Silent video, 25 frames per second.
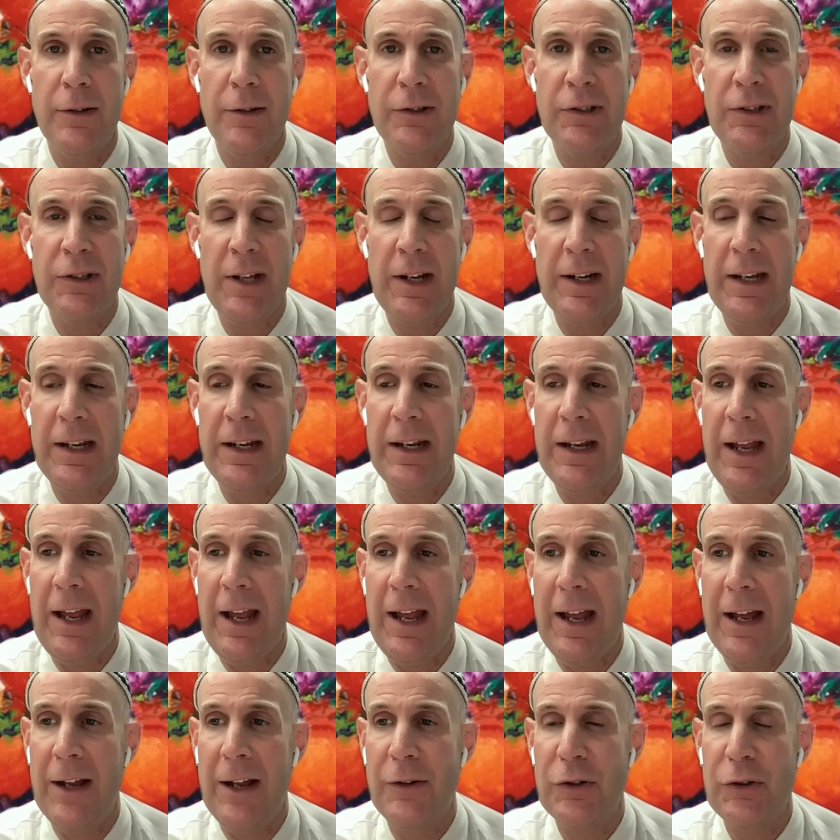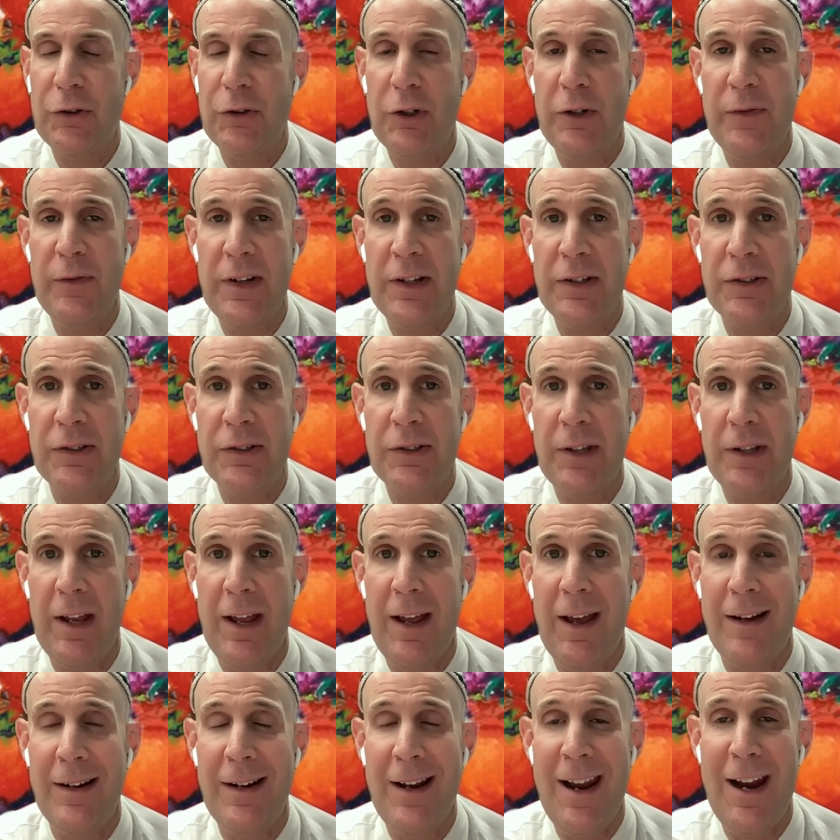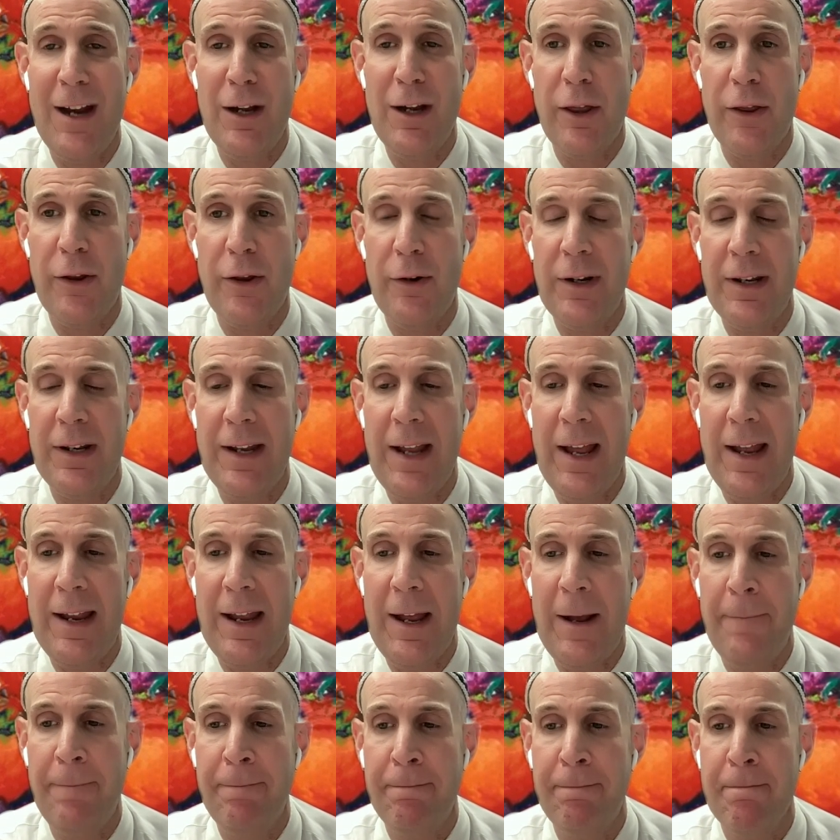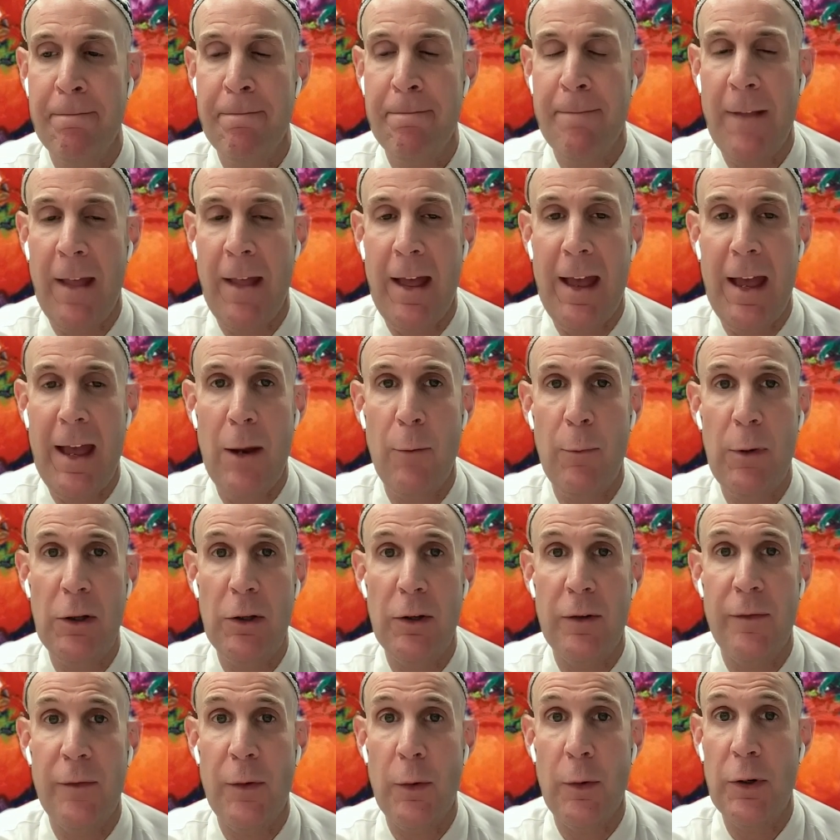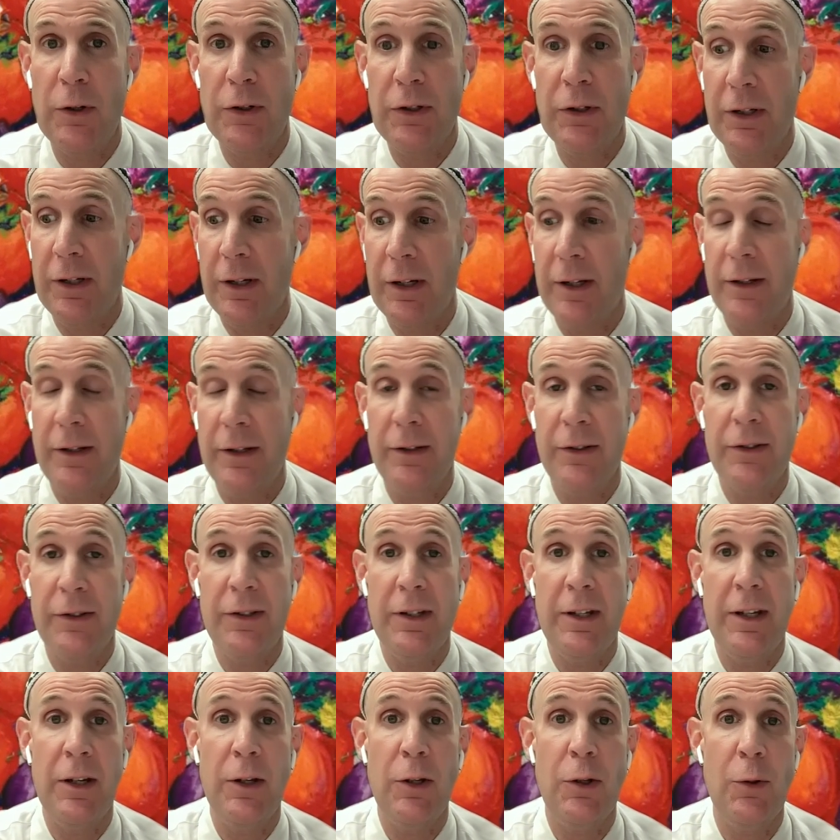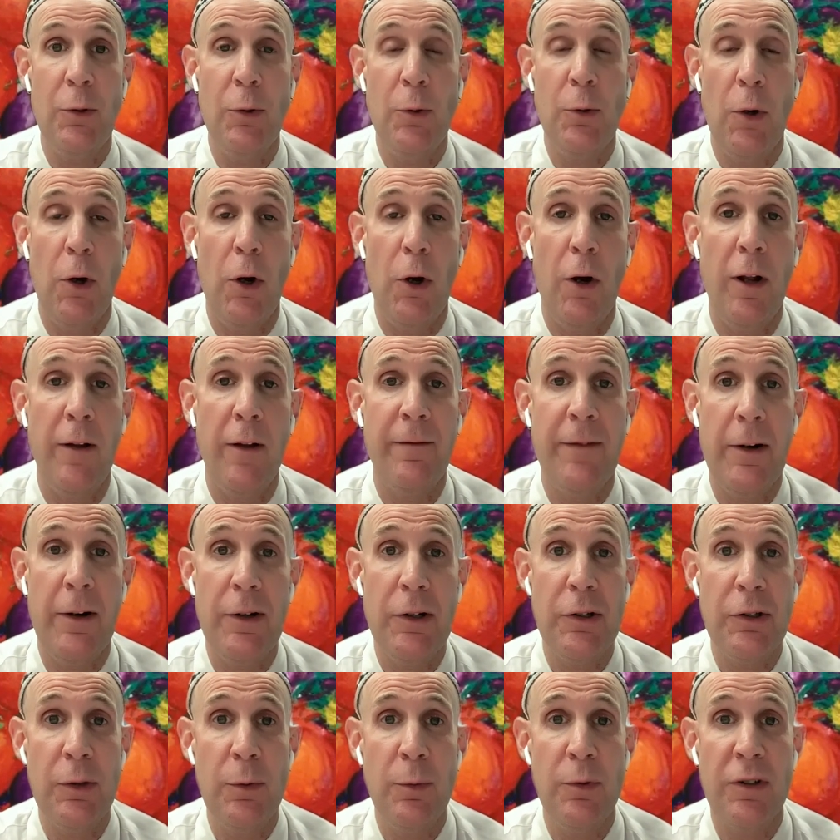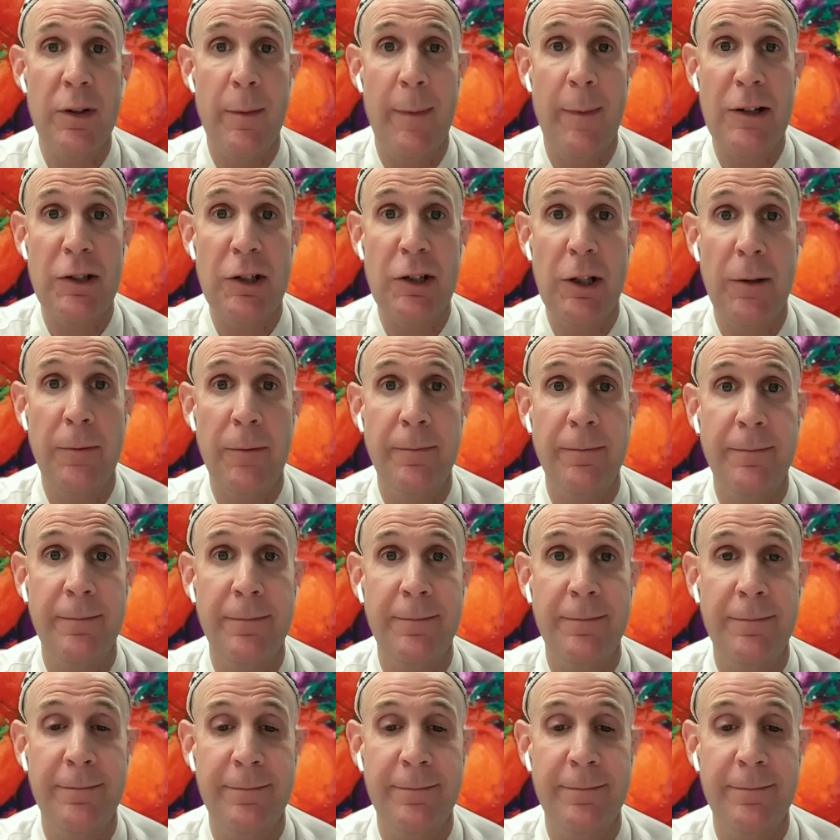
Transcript: study and service at 8:30 a.m. And we look forward to seeing you all very soon. Shabbat Shalom.